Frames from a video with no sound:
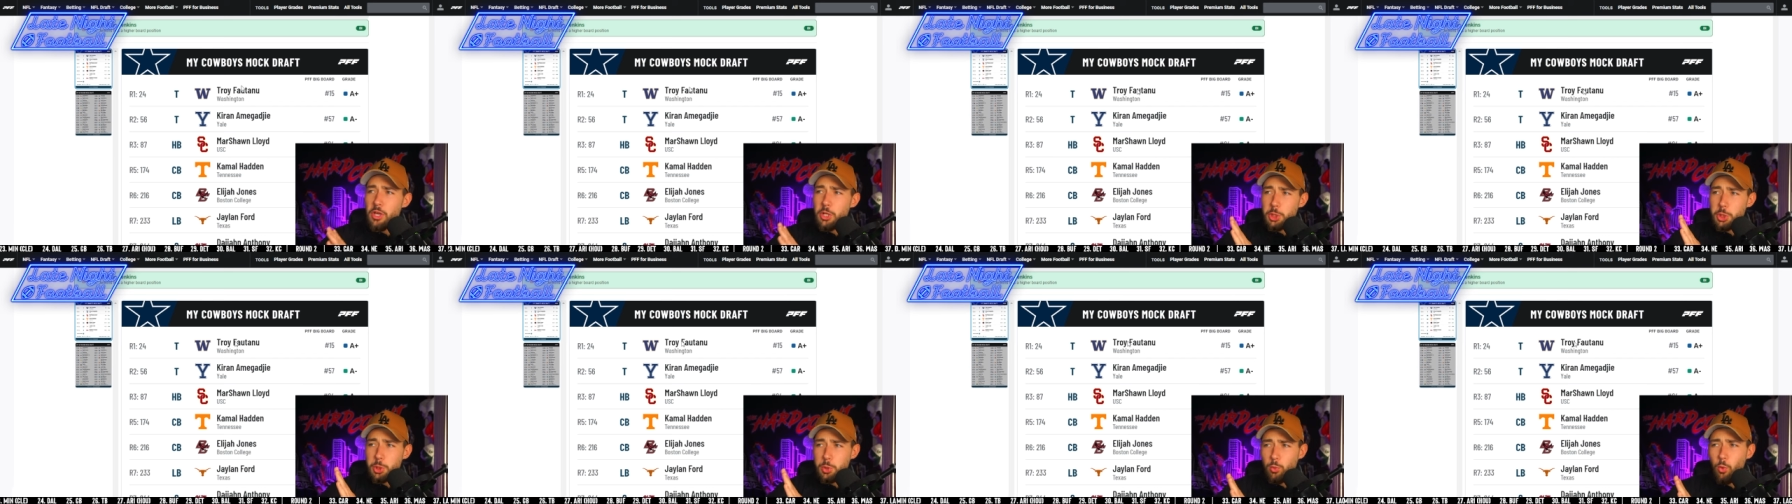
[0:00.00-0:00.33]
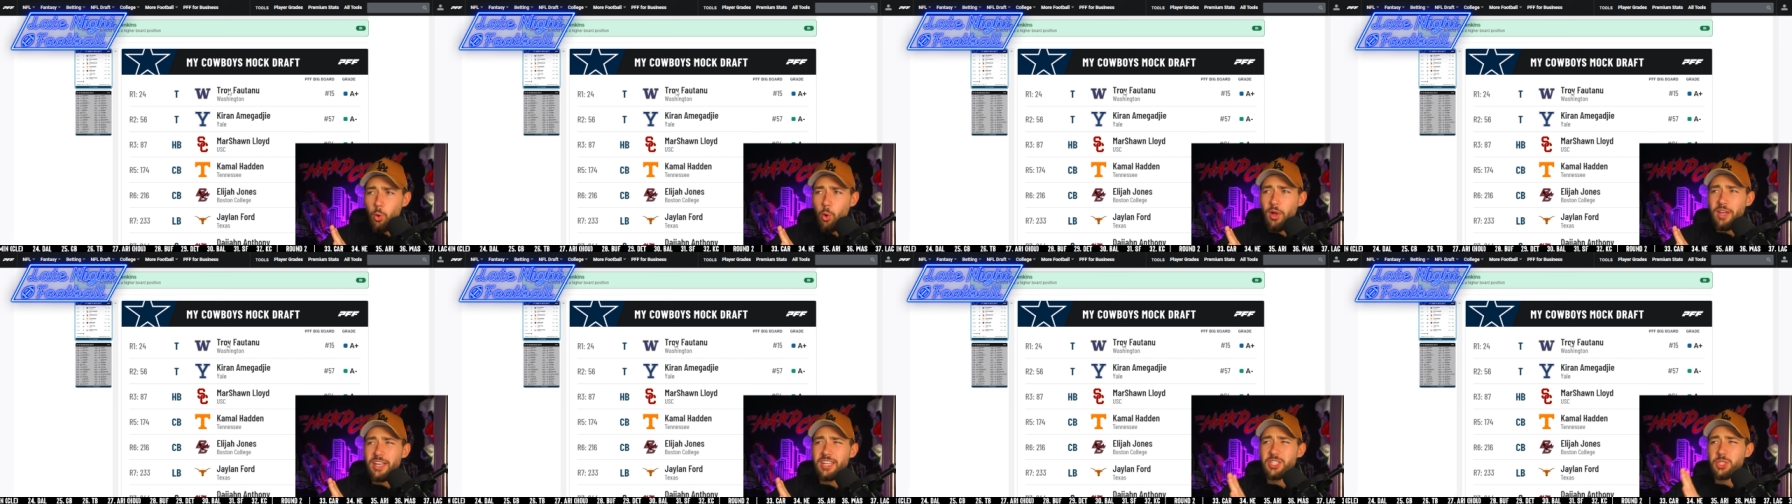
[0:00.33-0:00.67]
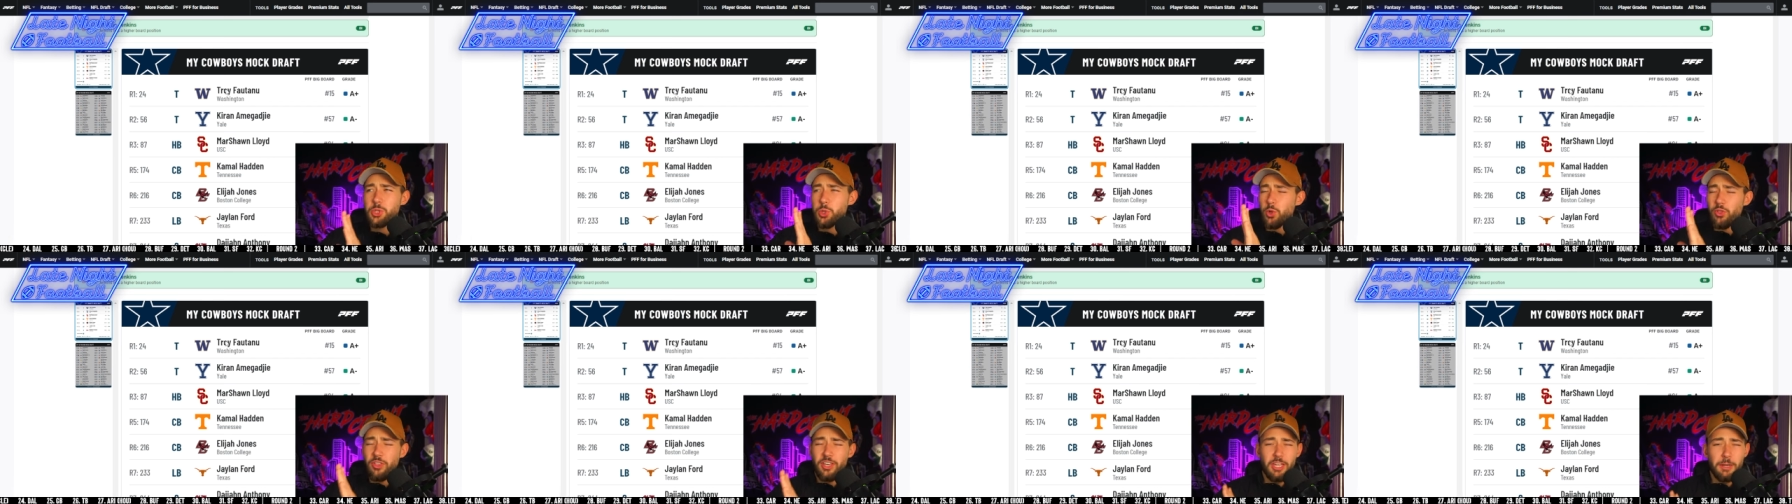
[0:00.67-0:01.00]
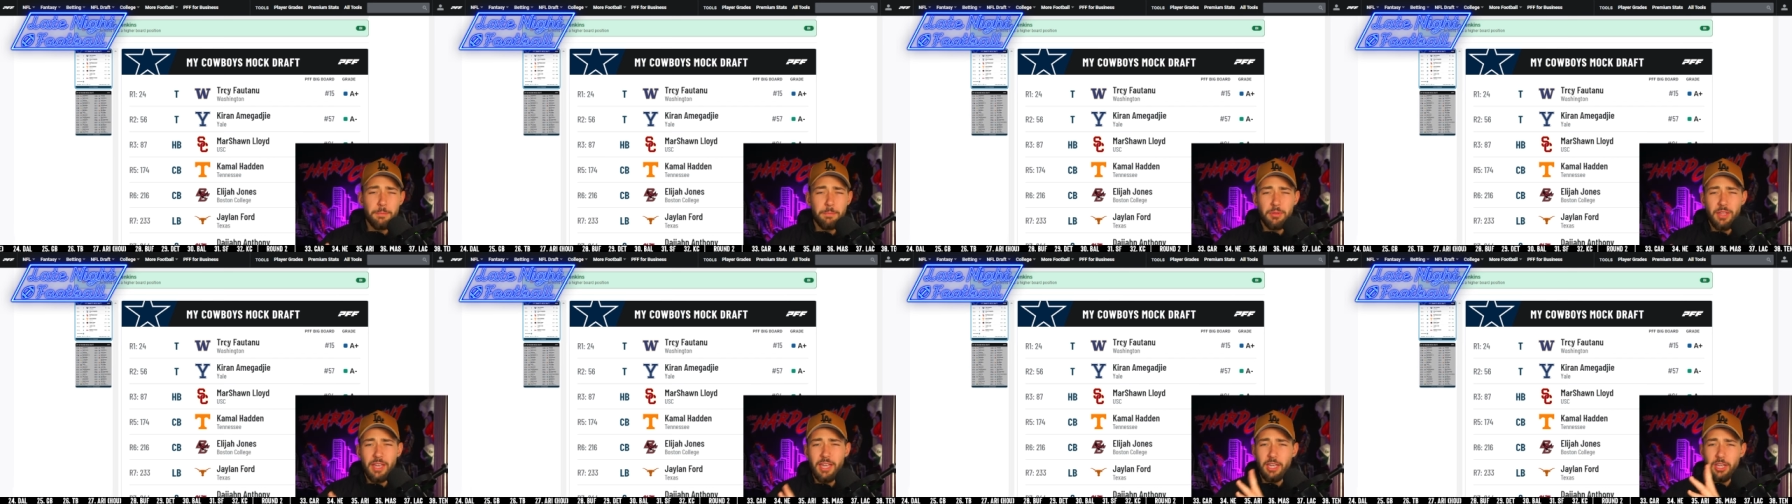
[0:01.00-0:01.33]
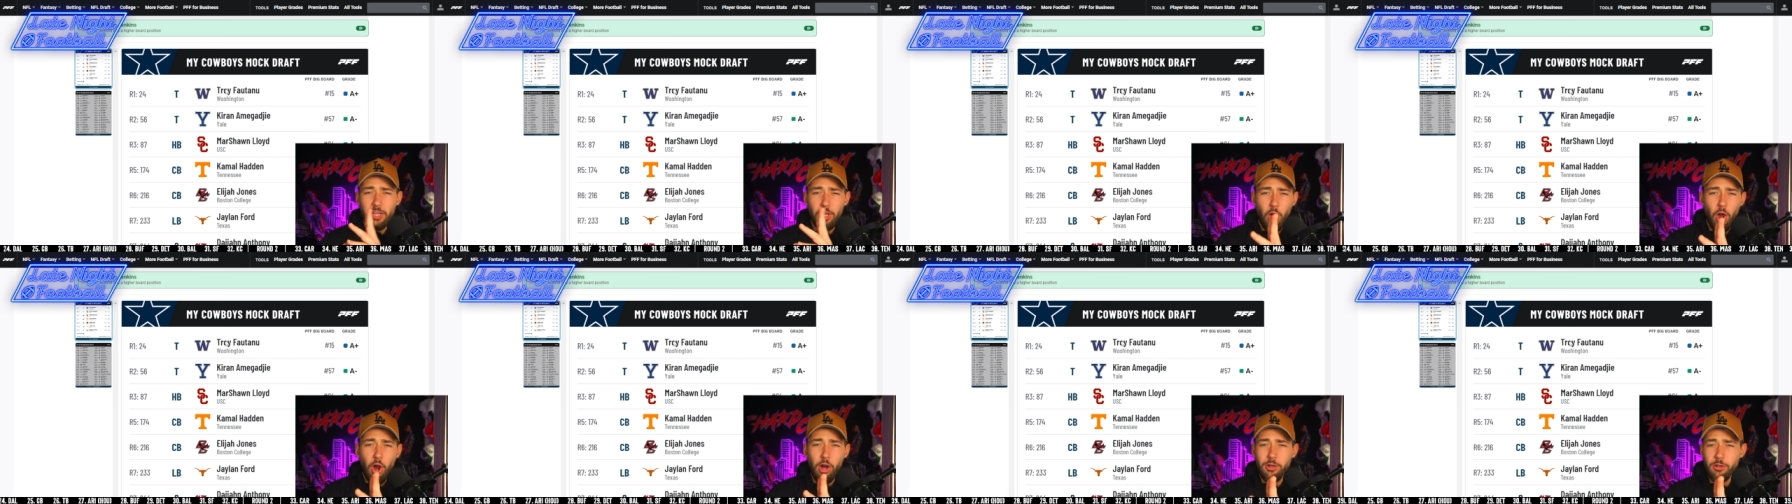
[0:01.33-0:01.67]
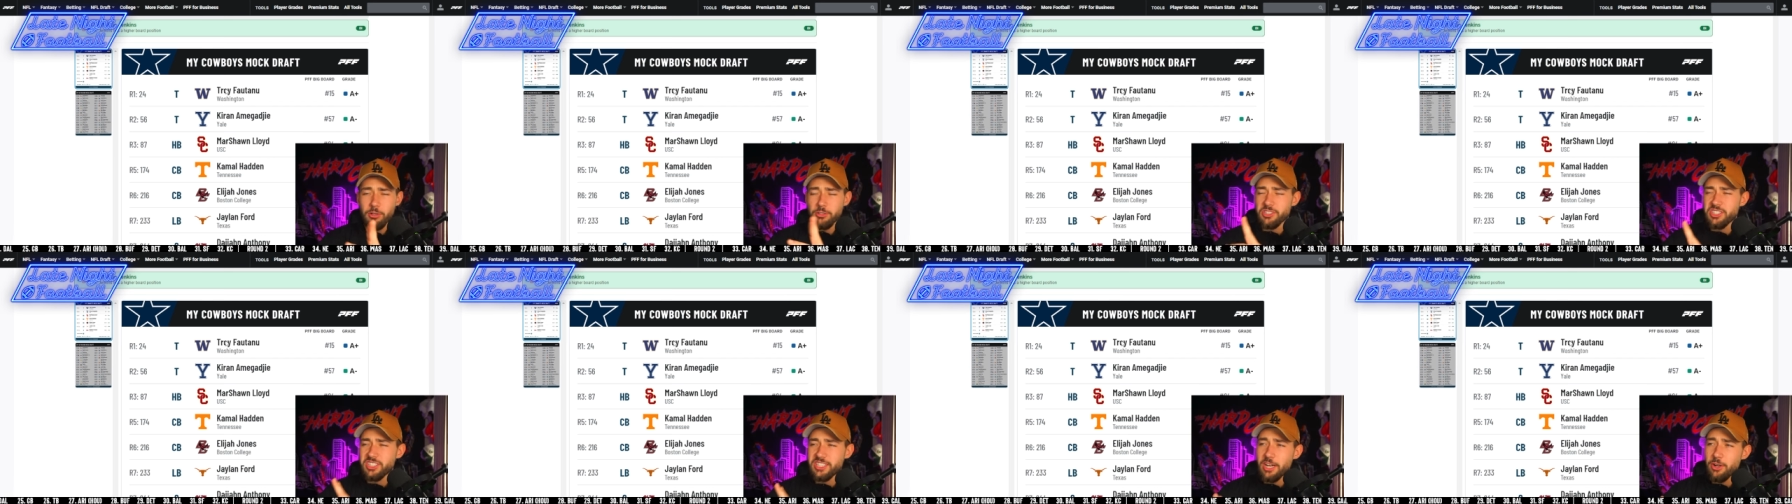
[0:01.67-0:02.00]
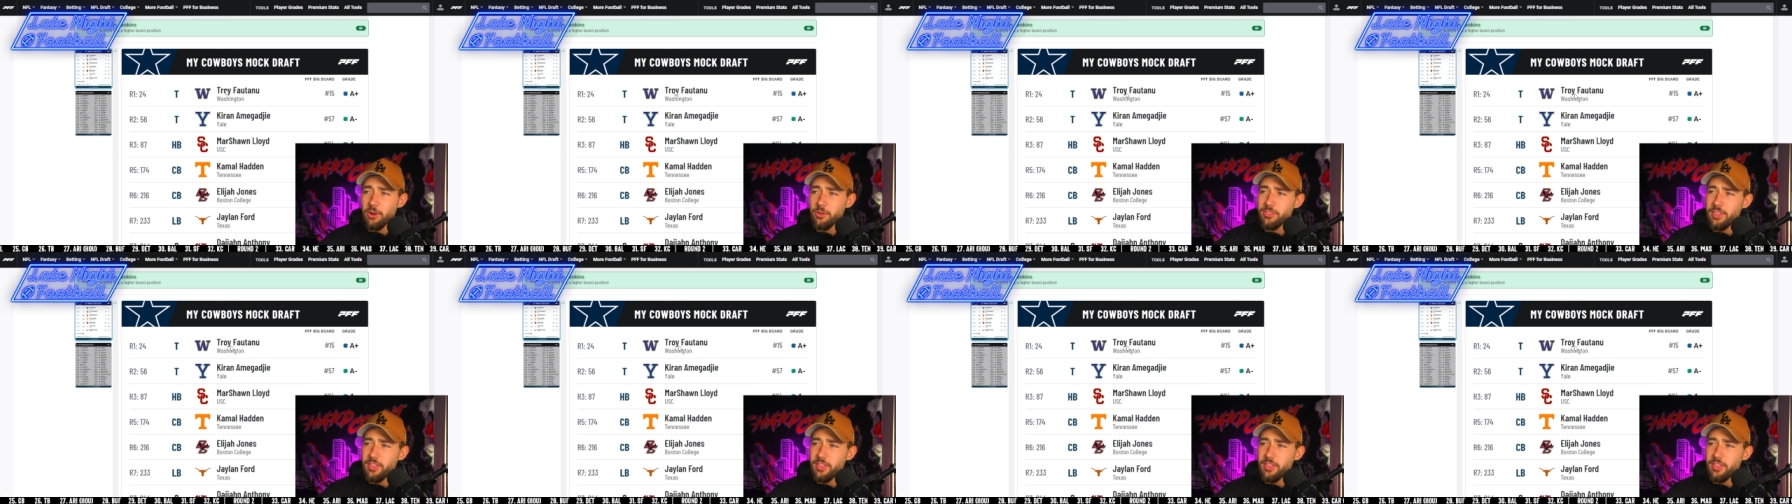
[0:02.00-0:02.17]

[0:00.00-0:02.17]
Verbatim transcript: Troy is truly going to play guard or center